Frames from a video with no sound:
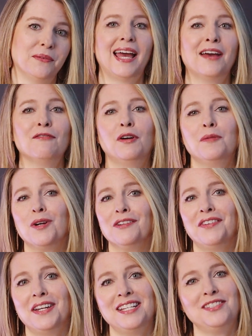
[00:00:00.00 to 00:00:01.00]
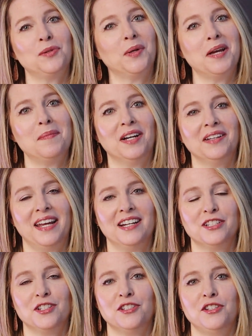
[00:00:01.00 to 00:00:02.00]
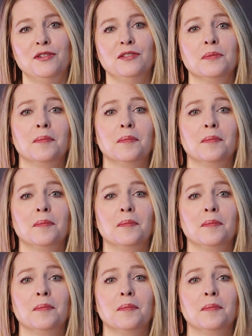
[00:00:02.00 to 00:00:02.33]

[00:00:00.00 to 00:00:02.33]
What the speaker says: I have one more funny story about character shoes.